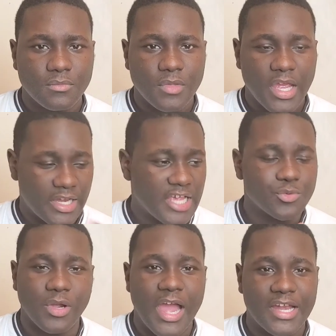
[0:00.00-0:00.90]
And that's
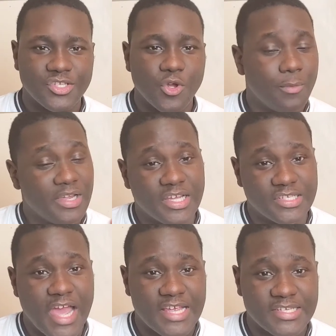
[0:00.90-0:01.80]
what God is doing, because
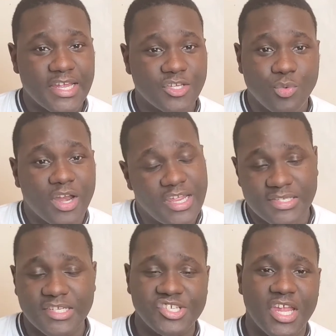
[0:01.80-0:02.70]
God said His word. He's
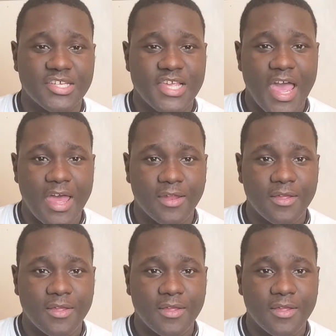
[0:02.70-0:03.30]
a jealous God.